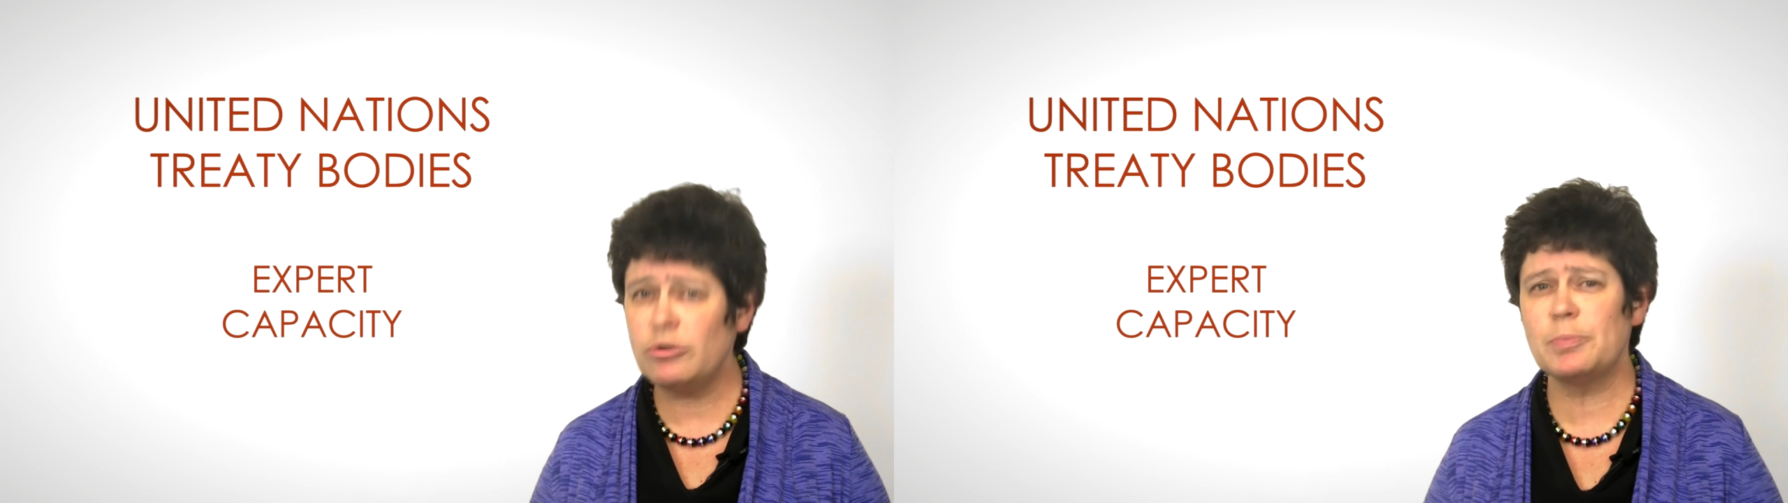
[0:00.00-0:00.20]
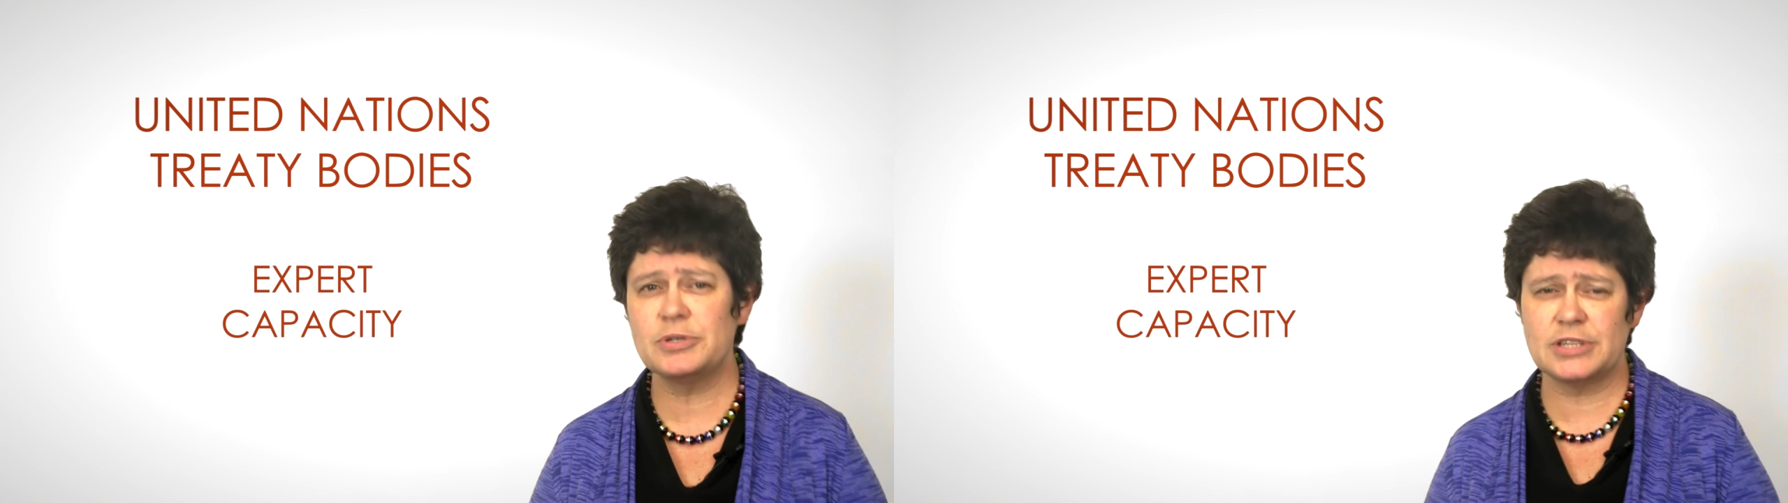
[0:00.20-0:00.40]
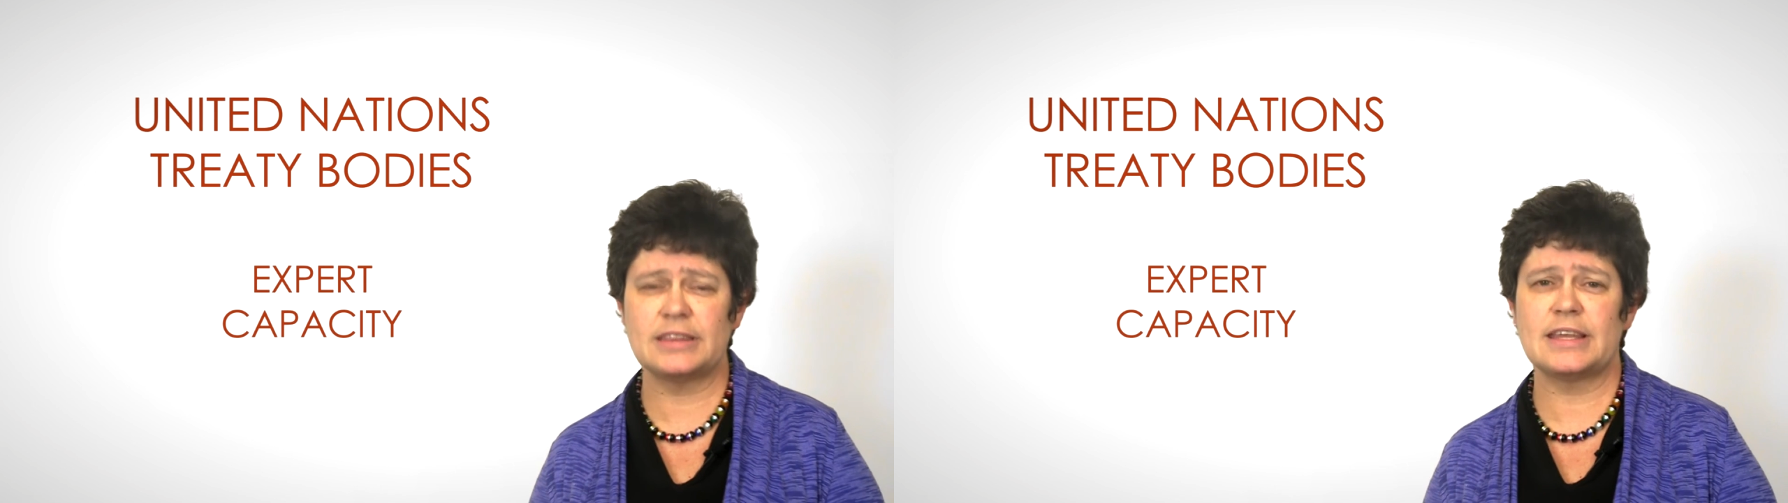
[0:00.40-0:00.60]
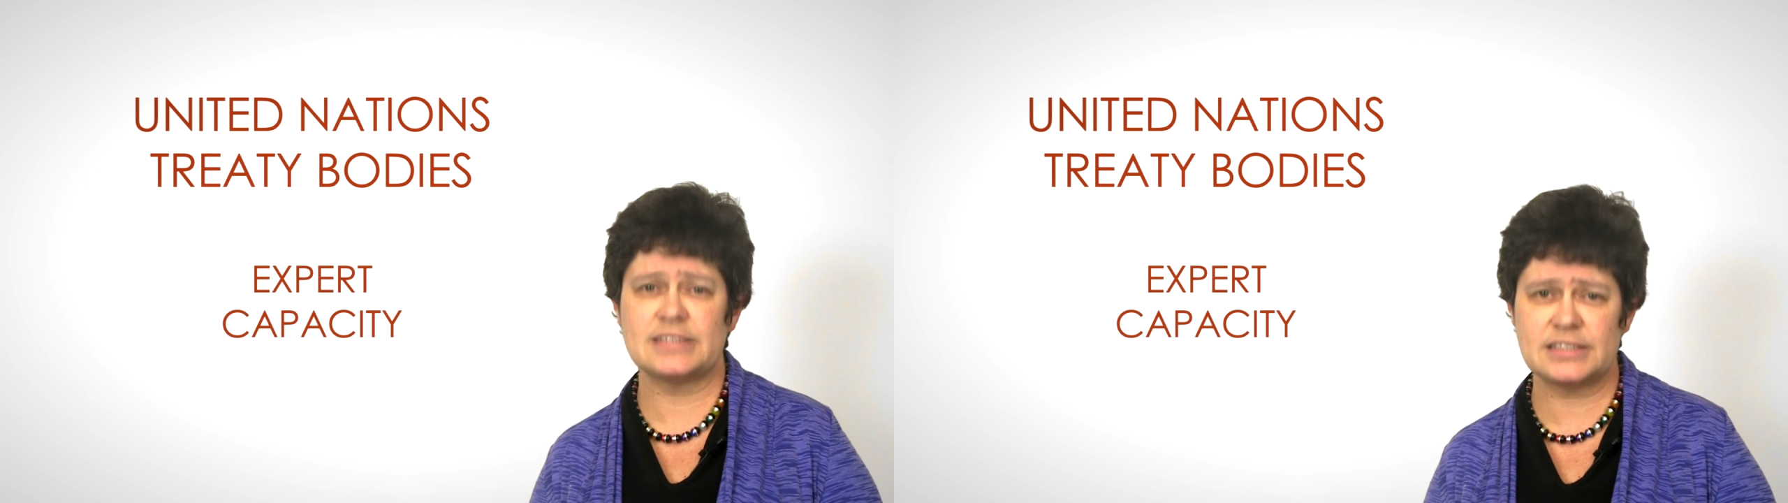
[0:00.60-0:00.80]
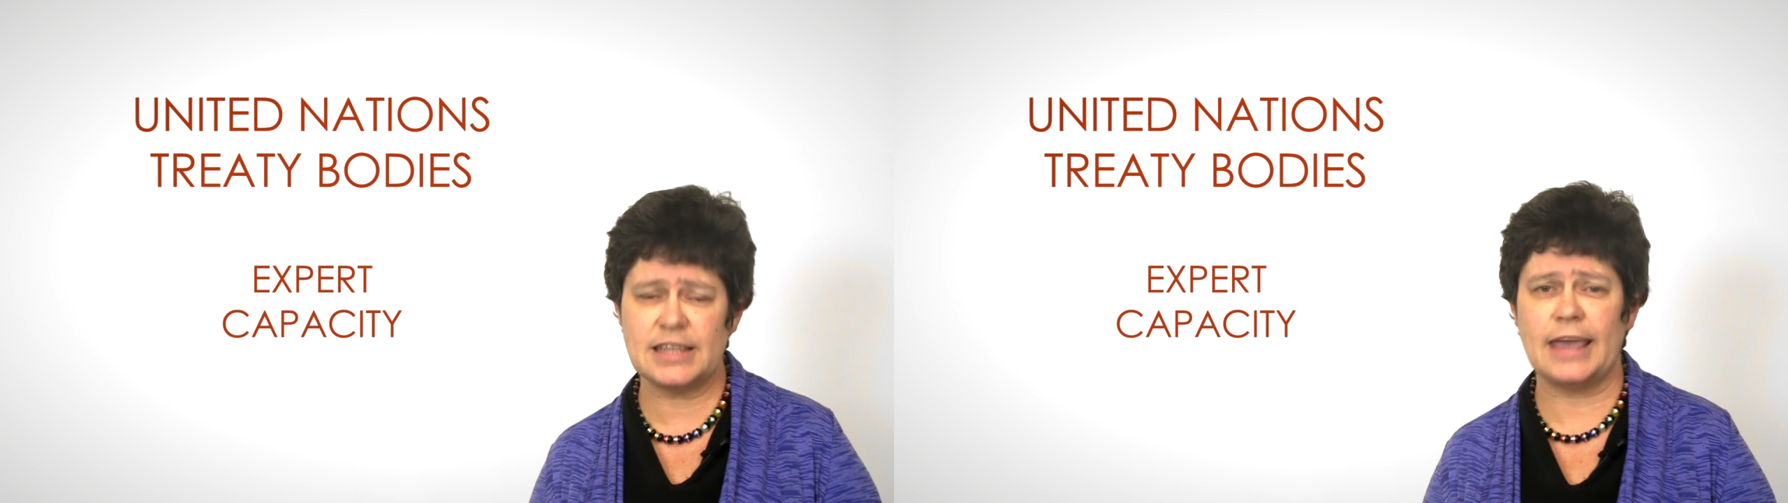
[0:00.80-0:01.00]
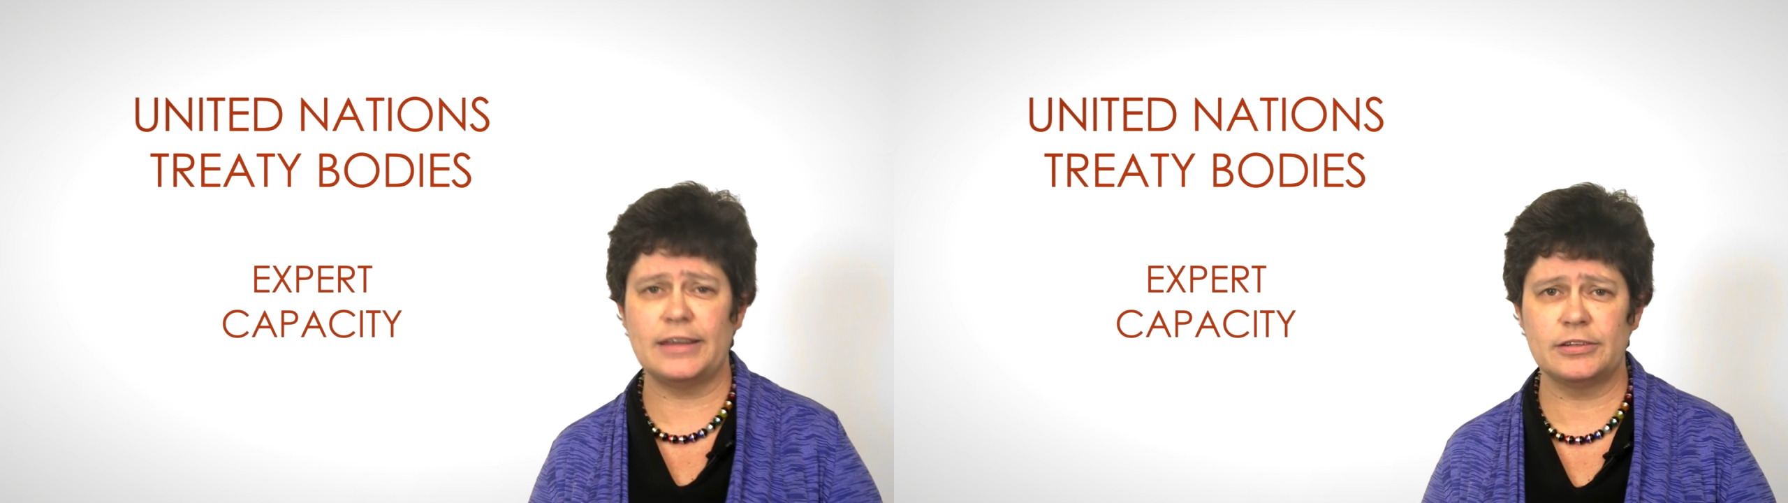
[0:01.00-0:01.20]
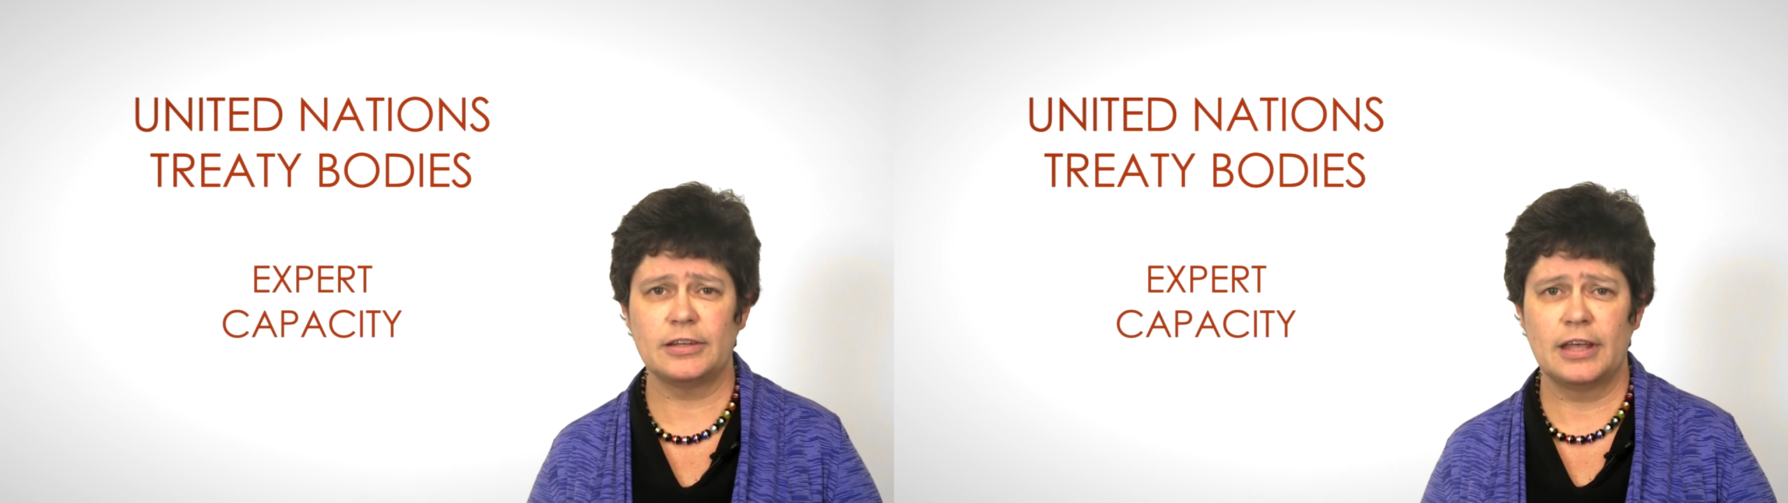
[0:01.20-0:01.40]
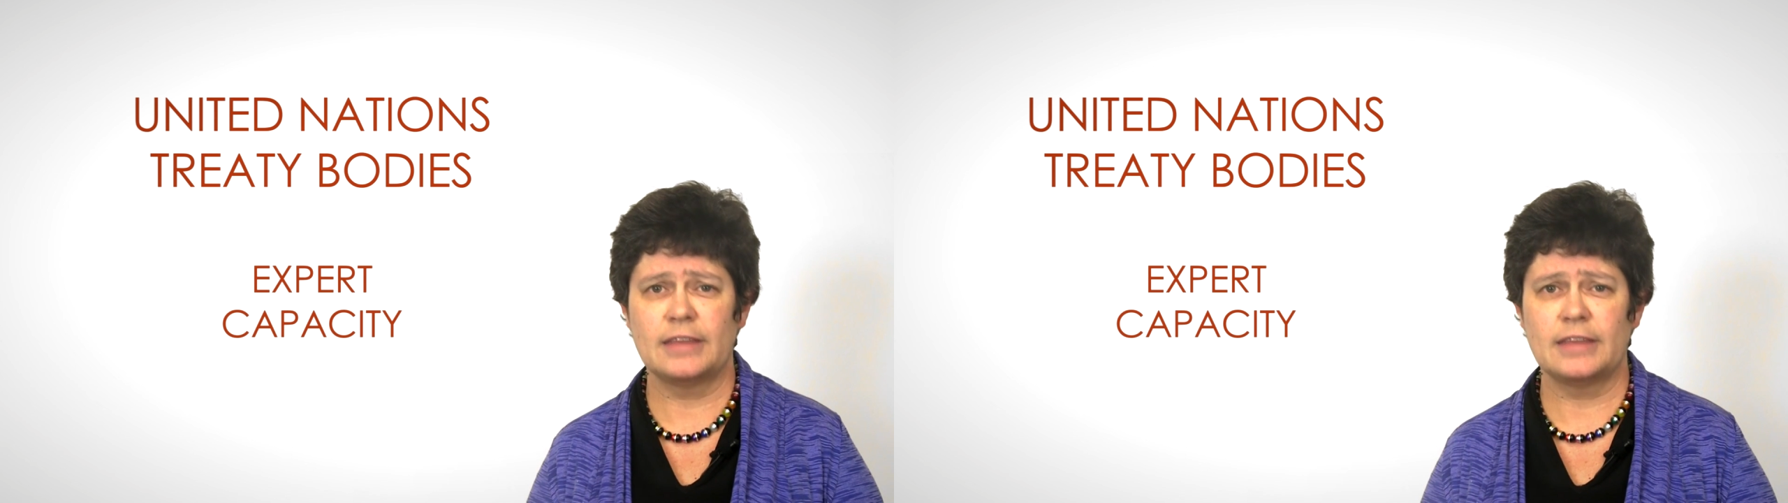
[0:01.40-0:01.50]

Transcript: represent their state,